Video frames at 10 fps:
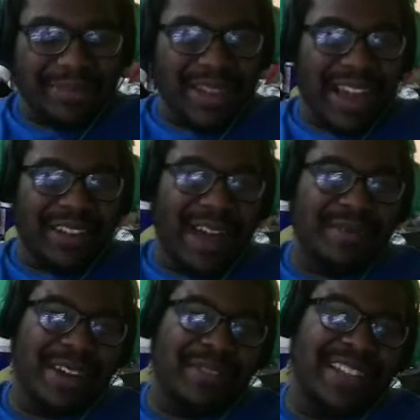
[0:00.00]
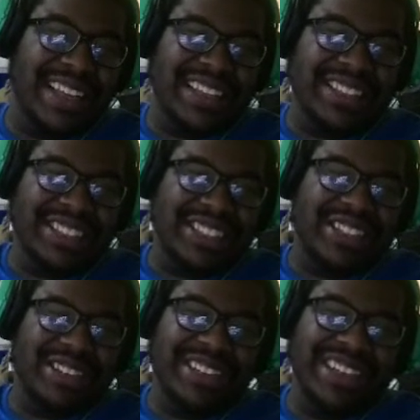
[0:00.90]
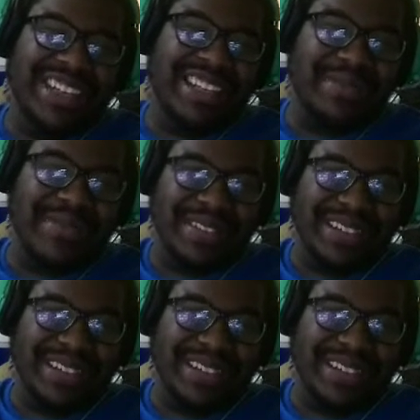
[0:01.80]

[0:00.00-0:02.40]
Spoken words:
I feel like you're just trolling at that point.